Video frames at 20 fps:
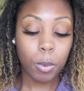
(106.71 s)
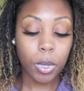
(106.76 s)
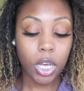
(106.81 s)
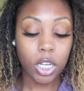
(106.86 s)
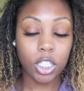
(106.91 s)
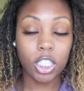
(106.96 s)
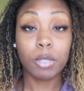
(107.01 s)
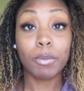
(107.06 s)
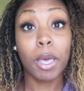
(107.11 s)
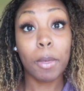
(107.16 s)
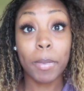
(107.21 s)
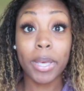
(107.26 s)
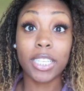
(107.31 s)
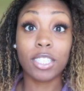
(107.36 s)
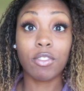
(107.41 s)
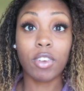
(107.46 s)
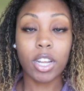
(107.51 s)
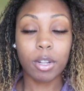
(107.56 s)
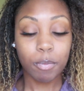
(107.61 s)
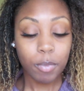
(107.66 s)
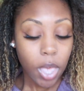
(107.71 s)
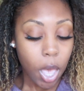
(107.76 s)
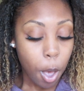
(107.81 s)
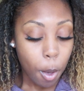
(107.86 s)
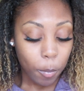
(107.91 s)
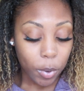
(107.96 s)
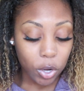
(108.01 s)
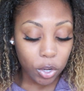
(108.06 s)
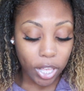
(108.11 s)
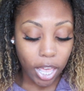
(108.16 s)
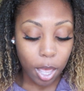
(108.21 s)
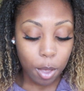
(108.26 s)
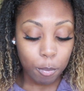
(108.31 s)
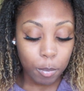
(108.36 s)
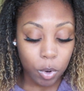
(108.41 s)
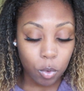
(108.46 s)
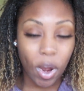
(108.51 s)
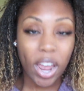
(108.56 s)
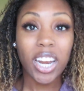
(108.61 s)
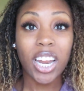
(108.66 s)
because she's my best friend. But okay,
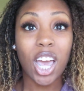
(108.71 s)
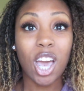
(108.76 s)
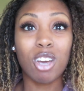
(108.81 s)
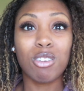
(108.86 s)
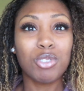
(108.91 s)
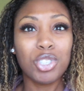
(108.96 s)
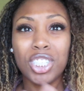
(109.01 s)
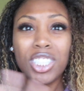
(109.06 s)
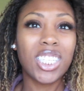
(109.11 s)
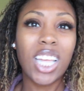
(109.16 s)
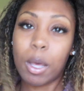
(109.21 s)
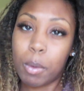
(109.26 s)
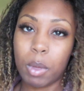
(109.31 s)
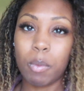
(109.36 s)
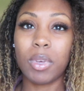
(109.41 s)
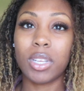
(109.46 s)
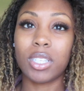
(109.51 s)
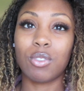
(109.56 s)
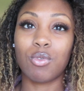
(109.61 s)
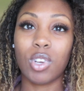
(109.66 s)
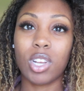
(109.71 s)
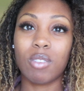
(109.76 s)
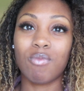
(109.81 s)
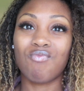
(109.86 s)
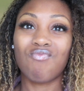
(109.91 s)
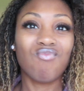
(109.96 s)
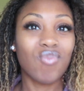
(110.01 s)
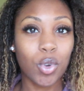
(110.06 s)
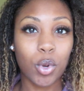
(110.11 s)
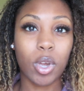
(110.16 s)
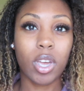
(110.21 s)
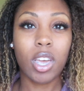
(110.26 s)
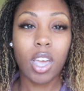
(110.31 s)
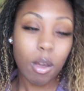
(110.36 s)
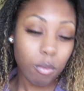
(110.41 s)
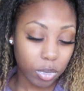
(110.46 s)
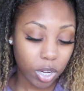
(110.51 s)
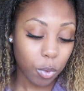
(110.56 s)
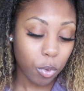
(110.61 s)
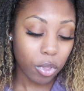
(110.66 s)
but right now she's not my best friend. Okay,
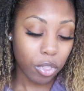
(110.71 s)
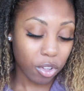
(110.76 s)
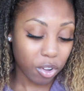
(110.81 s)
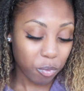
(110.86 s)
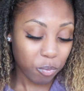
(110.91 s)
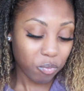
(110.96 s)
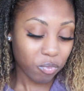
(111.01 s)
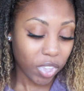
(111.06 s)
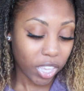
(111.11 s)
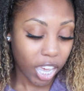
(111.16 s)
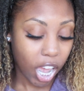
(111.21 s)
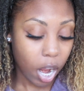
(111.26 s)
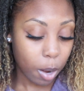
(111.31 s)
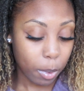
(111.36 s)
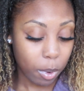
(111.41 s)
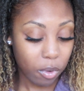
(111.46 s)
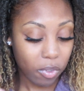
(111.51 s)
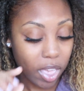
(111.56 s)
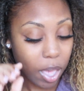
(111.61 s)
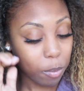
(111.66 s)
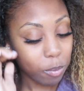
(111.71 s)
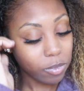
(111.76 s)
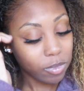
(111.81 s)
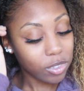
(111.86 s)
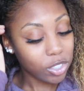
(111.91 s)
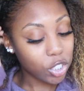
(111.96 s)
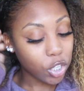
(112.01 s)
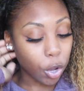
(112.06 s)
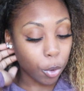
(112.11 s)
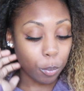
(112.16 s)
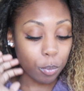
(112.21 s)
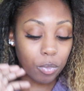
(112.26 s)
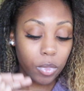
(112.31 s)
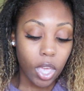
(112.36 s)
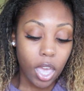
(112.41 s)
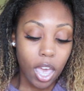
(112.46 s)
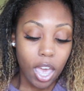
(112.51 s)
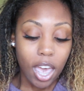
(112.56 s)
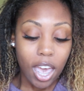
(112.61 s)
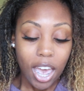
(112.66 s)
I'm done with her. I gotta remember that. So
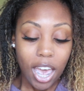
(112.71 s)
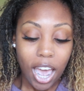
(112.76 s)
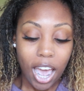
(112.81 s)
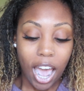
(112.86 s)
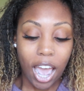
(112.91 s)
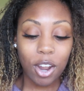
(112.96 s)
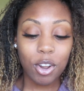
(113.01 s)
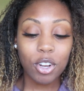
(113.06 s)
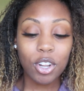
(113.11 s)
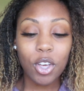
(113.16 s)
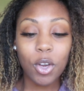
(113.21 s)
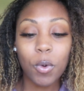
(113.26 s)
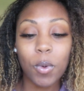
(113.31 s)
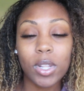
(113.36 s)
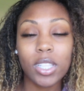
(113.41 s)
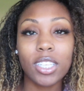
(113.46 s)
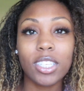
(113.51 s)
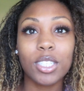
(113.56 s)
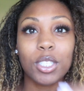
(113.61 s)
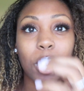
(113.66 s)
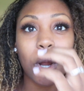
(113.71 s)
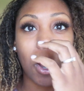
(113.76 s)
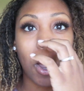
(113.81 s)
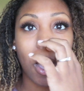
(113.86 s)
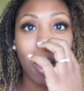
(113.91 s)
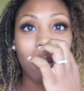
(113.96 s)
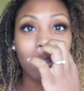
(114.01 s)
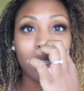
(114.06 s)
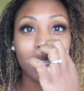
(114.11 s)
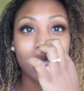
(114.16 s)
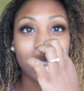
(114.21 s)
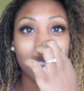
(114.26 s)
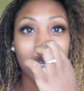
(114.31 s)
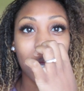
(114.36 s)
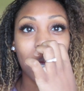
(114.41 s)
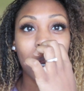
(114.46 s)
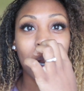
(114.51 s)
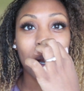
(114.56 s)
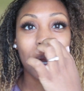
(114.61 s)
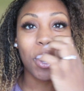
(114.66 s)
I don't know what to start off to
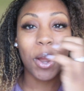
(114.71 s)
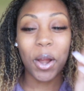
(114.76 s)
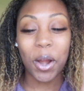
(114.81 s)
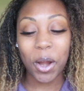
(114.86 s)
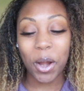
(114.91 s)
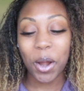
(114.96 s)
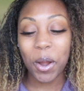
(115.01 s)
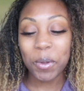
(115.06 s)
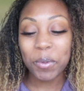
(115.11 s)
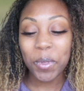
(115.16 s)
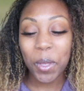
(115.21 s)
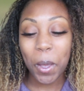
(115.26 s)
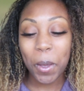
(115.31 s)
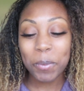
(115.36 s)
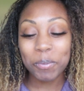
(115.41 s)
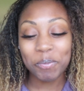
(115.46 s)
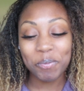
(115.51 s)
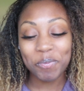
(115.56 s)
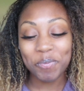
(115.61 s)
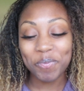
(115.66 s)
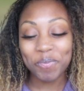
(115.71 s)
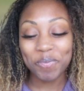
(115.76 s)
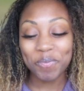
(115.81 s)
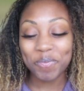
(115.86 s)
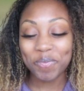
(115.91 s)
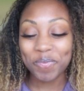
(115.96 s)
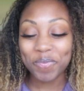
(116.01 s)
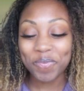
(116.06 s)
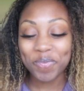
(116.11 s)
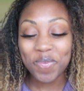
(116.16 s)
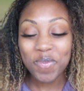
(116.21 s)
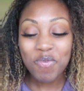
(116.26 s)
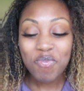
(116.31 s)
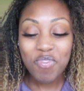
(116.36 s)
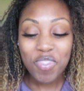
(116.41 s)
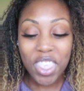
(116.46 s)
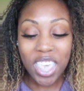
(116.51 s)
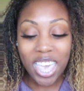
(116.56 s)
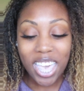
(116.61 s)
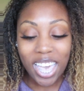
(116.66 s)
say to her. I'm like, hmm.
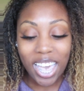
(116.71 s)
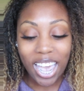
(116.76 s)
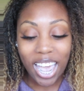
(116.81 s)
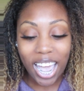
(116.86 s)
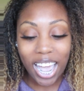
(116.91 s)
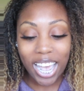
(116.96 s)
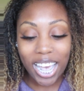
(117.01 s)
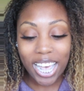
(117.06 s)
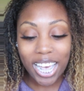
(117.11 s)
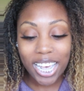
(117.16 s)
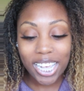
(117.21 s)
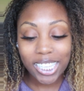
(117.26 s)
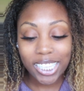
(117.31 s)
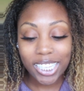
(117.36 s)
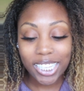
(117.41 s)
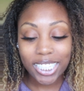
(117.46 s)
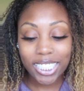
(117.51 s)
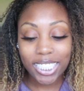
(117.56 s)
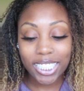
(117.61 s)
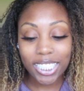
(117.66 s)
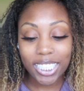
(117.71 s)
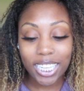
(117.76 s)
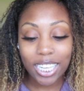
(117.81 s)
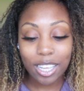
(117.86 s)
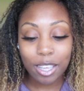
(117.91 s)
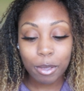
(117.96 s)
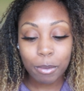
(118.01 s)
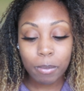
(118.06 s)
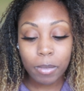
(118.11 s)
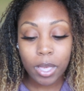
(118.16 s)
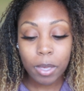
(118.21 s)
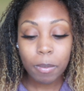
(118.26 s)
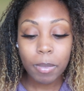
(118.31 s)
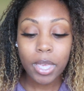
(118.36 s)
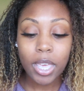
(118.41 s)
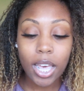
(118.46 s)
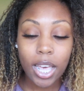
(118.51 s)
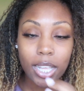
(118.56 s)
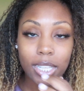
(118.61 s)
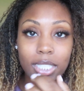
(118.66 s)
Uh, let's see.
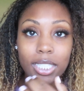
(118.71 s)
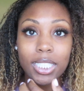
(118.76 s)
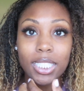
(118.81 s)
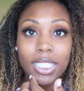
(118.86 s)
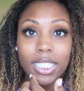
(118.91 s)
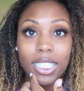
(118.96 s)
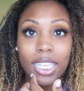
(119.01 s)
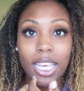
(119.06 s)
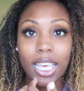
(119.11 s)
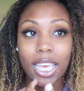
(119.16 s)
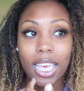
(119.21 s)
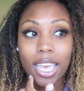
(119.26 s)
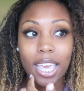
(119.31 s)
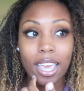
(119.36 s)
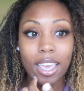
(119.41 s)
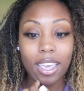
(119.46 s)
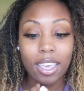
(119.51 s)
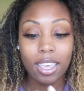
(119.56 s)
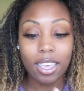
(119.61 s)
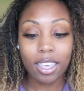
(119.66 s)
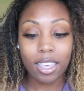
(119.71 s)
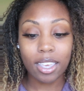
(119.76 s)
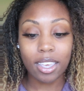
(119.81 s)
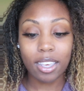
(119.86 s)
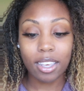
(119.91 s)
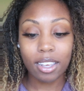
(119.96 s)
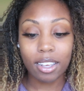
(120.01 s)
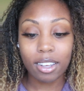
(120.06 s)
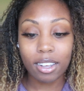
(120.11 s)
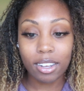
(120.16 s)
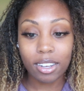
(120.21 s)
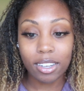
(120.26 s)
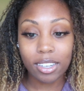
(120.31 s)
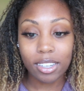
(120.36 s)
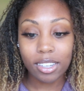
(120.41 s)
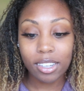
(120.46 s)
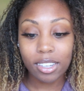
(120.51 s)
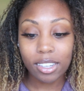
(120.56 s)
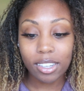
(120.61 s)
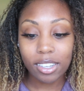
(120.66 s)
Maybe I'll say.
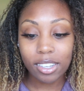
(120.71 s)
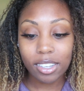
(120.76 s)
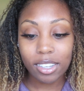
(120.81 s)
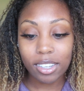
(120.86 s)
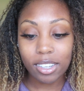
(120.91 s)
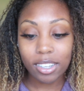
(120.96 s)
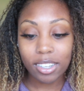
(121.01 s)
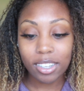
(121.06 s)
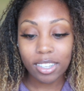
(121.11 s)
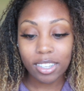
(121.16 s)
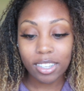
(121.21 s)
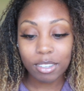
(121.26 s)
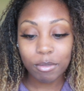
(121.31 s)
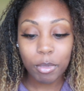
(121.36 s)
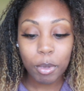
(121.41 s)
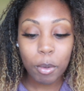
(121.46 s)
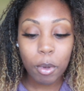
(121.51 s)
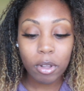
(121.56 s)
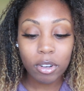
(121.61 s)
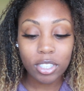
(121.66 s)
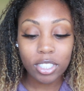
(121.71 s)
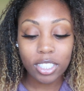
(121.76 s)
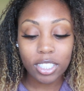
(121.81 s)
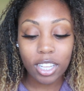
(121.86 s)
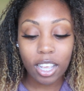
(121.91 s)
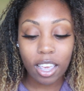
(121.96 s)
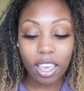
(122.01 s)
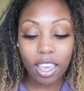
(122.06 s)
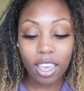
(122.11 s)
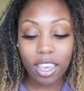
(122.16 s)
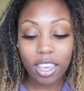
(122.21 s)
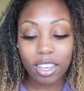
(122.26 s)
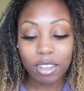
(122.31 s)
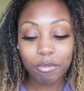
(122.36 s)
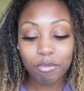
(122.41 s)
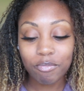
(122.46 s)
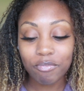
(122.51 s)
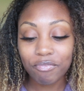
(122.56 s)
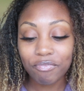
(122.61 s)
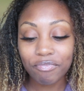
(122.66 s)
Uh, maybe I'll just
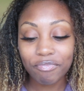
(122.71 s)
say.